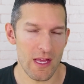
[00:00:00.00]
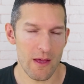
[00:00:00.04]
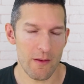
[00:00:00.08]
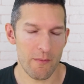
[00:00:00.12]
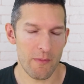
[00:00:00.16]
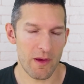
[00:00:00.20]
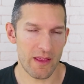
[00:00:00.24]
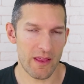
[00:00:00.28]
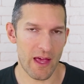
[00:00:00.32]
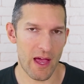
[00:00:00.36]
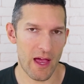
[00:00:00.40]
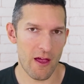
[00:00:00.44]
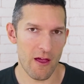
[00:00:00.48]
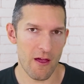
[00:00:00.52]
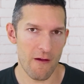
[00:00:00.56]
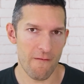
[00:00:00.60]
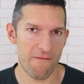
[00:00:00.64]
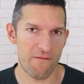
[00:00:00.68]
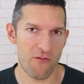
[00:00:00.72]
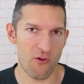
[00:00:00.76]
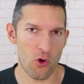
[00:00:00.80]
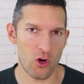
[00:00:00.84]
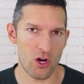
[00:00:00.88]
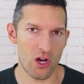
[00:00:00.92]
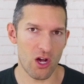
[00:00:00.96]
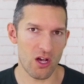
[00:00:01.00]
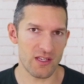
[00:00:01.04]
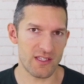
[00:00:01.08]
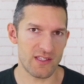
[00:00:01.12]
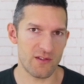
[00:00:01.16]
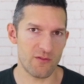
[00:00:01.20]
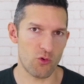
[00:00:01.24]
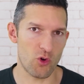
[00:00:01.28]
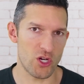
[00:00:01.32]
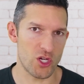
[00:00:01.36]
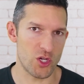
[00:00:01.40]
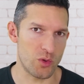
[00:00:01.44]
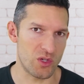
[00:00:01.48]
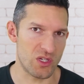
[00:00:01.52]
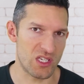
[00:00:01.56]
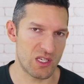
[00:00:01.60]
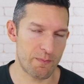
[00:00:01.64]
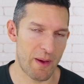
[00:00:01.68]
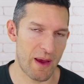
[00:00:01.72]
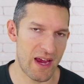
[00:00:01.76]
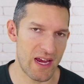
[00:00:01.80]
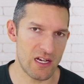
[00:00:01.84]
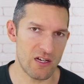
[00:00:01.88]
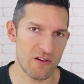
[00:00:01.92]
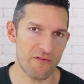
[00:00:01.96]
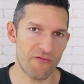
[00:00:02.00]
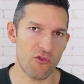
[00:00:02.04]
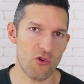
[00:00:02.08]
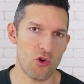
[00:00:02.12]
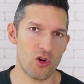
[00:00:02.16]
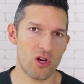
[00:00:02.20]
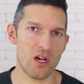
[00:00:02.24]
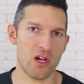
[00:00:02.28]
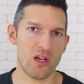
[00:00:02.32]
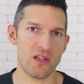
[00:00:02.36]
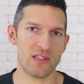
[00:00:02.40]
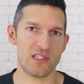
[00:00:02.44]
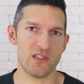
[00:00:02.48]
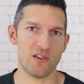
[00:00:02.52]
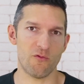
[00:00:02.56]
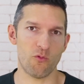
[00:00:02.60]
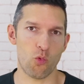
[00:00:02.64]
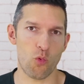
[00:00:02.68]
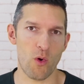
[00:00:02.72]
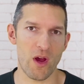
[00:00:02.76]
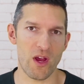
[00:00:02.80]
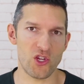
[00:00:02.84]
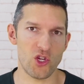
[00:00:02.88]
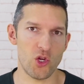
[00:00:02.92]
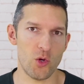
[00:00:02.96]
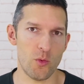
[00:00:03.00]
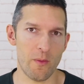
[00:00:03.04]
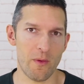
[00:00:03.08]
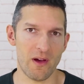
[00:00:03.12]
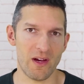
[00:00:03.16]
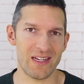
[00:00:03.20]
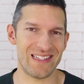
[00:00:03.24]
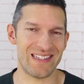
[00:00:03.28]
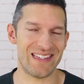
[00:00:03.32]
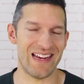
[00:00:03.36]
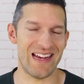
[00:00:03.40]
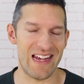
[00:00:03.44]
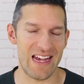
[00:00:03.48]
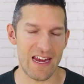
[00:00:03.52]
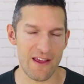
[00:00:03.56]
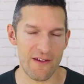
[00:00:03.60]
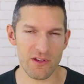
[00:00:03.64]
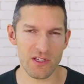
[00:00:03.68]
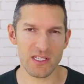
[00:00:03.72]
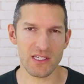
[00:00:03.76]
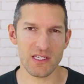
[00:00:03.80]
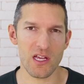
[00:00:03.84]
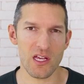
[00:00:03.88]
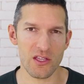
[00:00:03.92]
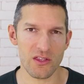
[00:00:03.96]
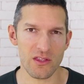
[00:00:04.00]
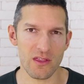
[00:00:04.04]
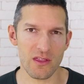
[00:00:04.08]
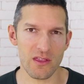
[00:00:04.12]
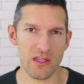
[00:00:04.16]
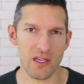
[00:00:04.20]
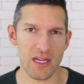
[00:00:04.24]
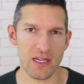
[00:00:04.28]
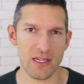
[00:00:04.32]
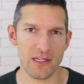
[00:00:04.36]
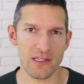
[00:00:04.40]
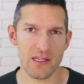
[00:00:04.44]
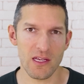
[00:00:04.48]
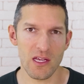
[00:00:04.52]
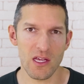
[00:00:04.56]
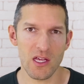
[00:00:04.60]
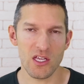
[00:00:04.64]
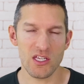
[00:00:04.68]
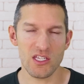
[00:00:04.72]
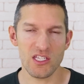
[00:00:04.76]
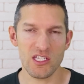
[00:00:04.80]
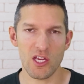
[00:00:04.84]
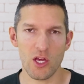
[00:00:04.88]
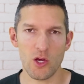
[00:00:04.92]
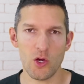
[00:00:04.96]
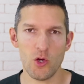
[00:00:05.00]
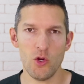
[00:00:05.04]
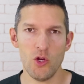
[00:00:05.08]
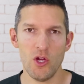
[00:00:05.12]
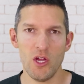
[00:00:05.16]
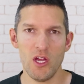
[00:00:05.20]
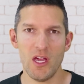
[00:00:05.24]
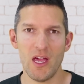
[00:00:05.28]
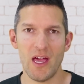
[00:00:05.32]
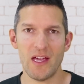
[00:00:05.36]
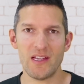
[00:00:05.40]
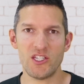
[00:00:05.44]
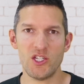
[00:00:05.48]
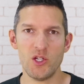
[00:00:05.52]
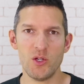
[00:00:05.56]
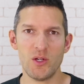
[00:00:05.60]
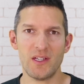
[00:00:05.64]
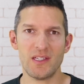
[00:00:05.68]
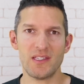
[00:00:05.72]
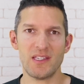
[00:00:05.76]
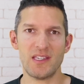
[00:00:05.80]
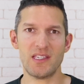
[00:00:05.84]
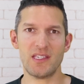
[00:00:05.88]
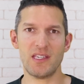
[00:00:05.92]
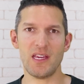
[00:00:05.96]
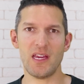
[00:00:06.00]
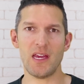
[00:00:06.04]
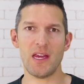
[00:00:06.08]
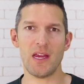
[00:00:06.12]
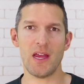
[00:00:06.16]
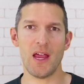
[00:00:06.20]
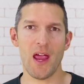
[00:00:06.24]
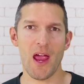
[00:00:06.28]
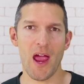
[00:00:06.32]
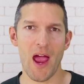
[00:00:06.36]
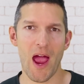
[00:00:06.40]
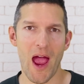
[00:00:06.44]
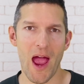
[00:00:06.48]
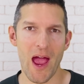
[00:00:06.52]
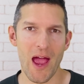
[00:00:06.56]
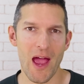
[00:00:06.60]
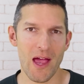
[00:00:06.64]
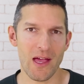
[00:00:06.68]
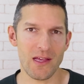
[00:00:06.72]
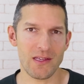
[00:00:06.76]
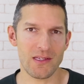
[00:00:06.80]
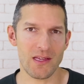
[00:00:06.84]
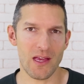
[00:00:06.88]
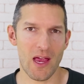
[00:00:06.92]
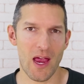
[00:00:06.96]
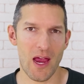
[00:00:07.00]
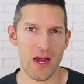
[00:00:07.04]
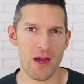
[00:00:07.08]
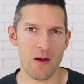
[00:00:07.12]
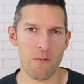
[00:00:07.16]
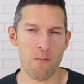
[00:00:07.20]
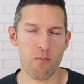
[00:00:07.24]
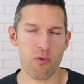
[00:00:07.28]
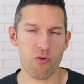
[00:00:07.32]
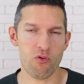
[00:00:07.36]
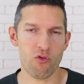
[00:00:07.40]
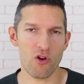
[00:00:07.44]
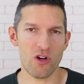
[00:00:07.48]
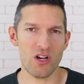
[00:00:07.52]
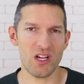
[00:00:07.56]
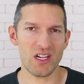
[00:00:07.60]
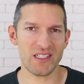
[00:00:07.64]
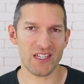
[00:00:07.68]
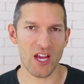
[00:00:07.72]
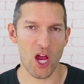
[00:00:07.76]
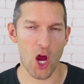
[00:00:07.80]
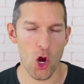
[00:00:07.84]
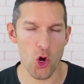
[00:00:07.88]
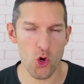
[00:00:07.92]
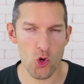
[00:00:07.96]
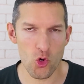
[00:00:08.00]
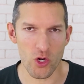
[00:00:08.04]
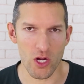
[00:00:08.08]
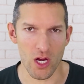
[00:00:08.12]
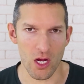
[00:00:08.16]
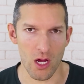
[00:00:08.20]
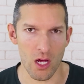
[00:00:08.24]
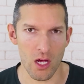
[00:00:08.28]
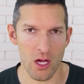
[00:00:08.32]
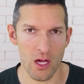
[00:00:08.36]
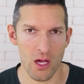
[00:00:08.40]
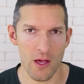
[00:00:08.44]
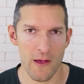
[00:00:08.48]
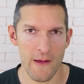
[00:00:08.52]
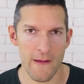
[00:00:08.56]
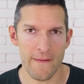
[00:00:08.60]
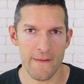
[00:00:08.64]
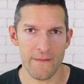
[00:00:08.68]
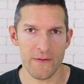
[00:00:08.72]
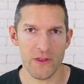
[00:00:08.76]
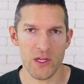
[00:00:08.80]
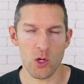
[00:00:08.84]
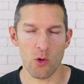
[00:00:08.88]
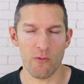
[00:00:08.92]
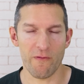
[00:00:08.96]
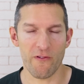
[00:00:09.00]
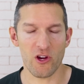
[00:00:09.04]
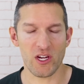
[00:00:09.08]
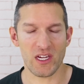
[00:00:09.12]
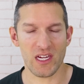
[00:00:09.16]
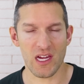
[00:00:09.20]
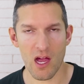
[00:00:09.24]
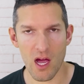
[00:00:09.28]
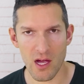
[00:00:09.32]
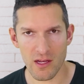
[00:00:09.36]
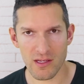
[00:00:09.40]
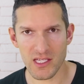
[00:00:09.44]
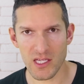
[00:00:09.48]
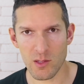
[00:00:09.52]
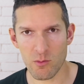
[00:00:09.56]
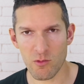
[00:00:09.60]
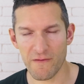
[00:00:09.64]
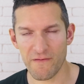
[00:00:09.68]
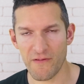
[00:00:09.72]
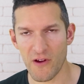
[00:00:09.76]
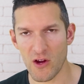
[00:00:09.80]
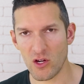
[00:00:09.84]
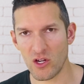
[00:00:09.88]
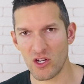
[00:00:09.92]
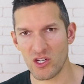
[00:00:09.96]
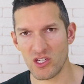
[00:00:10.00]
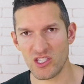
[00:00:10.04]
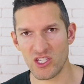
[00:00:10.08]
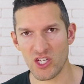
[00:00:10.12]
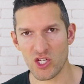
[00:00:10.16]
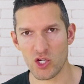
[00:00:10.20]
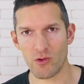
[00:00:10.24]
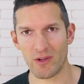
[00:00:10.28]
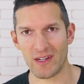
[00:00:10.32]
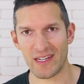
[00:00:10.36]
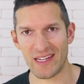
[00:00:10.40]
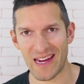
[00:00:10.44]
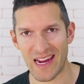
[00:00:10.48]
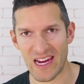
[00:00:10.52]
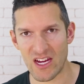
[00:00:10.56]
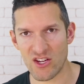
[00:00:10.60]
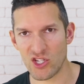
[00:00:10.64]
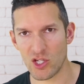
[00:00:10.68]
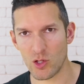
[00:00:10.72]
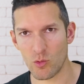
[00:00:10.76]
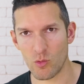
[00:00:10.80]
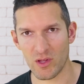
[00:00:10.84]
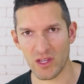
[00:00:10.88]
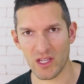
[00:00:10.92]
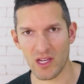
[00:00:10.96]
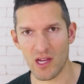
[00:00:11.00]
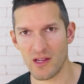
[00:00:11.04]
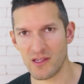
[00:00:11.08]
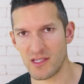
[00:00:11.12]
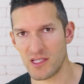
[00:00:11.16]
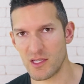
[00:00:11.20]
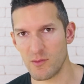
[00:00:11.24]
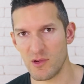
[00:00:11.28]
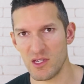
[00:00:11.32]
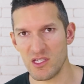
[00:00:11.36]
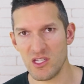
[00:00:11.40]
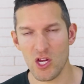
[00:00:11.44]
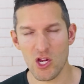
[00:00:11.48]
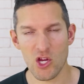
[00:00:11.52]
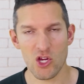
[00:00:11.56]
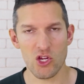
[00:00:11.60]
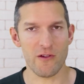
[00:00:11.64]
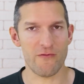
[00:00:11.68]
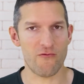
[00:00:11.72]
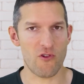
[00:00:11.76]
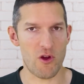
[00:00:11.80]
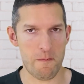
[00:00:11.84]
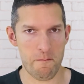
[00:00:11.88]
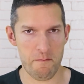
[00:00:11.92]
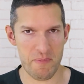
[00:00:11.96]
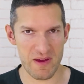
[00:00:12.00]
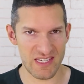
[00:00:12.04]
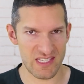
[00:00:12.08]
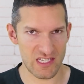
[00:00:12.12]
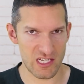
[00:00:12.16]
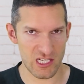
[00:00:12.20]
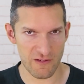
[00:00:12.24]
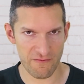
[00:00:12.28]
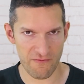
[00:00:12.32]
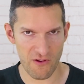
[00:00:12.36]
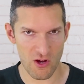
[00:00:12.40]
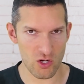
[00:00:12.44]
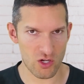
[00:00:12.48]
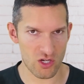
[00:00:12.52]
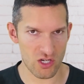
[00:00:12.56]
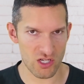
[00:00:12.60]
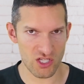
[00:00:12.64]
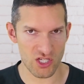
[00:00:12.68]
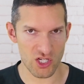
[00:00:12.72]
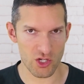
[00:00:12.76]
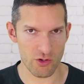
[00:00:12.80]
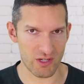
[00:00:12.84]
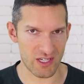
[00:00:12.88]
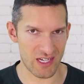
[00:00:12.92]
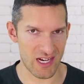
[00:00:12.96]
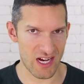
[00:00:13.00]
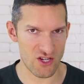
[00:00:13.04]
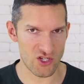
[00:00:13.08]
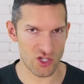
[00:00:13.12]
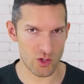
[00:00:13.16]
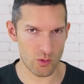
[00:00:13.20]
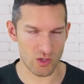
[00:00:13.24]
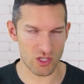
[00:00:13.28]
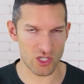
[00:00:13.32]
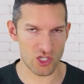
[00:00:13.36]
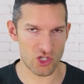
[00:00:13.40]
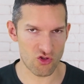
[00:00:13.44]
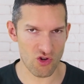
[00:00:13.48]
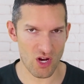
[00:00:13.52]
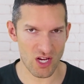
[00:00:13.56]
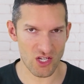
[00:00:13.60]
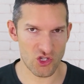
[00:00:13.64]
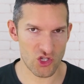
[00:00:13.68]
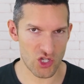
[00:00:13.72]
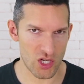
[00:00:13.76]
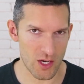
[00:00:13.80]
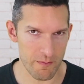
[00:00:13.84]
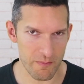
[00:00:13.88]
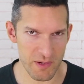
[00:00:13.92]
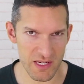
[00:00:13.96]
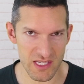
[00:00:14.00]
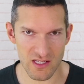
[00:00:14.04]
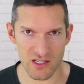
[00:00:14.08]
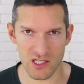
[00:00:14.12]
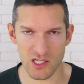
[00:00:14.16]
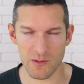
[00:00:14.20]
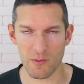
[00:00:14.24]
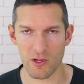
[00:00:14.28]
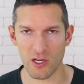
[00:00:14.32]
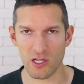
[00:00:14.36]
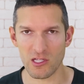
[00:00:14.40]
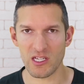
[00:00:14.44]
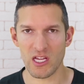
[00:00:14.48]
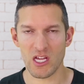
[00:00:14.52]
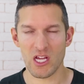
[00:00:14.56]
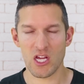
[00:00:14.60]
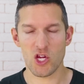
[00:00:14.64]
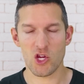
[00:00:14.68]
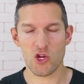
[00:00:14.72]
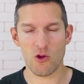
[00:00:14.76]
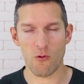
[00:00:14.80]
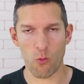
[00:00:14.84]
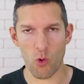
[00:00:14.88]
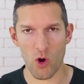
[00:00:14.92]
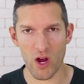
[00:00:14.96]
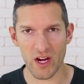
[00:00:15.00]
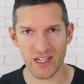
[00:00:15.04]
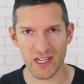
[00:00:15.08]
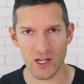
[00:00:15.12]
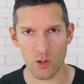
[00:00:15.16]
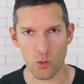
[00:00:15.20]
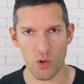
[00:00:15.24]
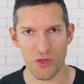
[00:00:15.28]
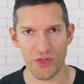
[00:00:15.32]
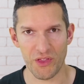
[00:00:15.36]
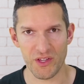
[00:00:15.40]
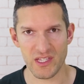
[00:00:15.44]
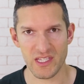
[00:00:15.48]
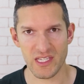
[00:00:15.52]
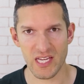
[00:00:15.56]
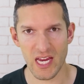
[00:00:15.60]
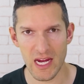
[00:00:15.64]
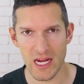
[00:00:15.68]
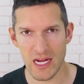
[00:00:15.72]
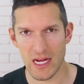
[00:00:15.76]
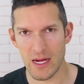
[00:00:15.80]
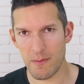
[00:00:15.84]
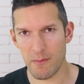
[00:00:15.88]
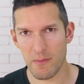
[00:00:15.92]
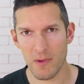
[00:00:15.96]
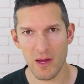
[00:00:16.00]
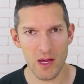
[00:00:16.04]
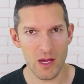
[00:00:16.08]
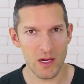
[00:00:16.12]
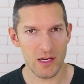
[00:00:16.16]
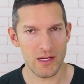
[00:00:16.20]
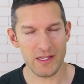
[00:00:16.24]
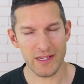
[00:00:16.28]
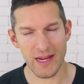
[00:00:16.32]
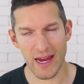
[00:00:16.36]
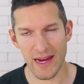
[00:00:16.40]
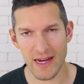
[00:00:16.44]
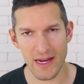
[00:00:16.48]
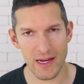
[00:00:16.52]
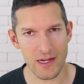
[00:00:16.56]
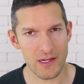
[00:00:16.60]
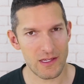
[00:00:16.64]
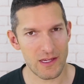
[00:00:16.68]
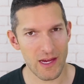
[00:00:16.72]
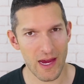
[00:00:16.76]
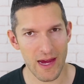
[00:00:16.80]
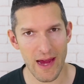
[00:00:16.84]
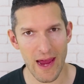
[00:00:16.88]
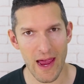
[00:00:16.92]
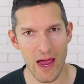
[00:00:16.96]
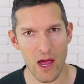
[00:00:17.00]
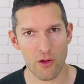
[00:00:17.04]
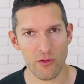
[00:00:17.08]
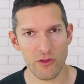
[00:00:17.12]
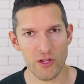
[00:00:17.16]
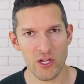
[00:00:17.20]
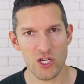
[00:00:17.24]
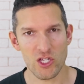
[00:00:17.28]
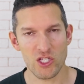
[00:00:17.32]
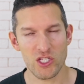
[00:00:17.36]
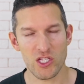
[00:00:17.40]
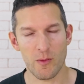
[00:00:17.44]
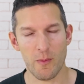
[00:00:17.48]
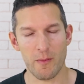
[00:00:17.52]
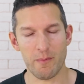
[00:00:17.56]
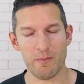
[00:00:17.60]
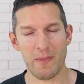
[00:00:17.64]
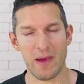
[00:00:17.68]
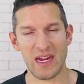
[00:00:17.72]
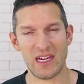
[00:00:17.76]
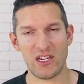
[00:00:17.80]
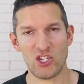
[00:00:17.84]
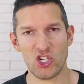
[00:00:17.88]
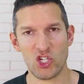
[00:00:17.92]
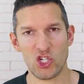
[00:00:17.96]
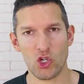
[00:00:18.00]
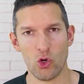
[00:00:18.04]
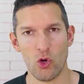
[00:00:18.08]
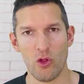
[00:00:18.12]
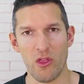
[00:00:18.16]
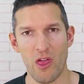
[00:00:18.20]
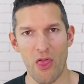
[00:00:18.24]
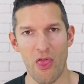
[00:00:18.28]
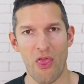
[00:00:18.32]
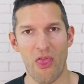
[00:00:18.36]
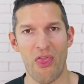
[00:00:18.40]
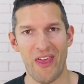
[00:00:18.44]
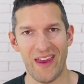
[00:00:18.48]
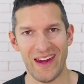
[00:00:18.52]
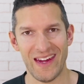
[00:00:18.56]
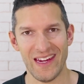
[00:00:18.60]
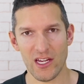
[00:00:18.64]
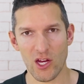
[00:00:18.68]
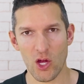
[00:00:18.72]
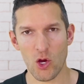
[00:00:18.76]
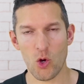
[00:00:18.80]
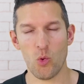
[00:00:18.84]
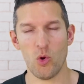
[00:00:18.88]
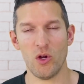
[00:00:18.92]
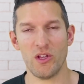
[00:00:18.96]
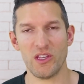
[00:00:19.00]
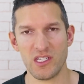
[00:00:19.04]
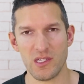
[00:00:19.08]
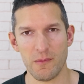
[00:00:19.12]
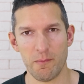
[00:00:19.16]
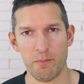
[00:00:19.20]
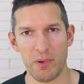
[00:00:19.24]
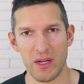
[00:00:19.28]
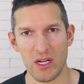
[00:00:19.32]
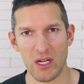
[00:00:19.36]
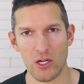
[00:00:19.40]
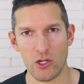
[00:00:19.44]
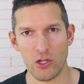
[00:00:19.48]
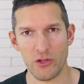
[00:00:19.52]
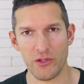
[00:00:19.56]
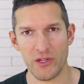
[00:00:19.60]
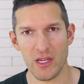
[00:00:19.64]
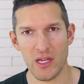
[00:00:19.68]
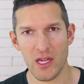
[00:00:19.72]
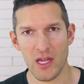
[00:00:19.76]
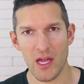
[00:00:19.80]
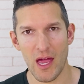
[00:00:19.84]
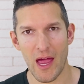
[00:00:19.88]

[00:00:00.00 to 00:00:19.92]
With that forecast of what you spend, forecast of when you might deliver certain things. So as you can see, as a product owner, you're very customer focused and you're engaging with customers. You're very business focused and you're engaging with strategy and business models. You're working with the team day in, day out to make sure that they know what to build.